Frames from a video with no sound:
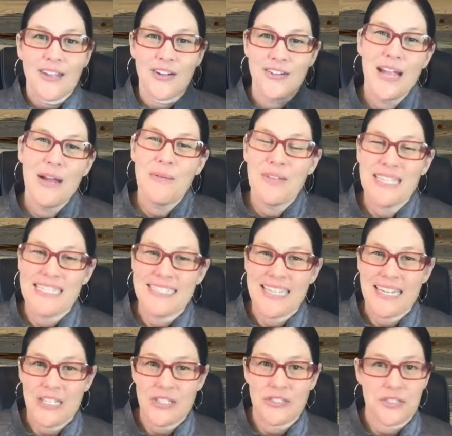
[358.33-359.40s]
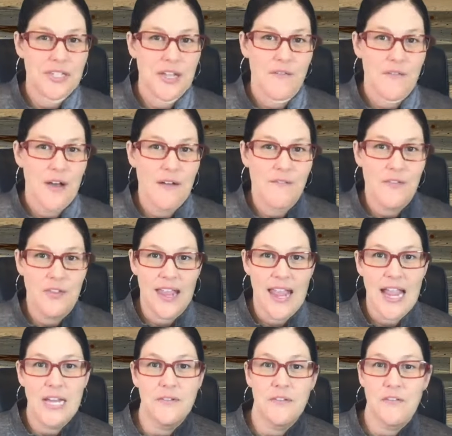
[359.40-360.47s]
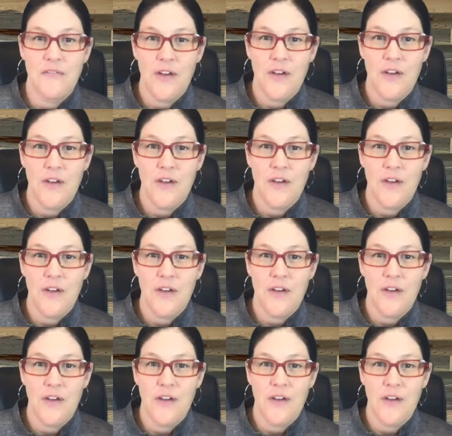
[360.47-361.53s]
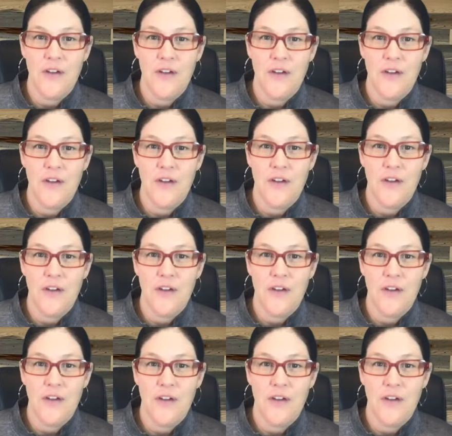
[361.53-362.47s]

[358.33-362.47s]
you're not really setting yourself up for the kind of environment you want long term. And I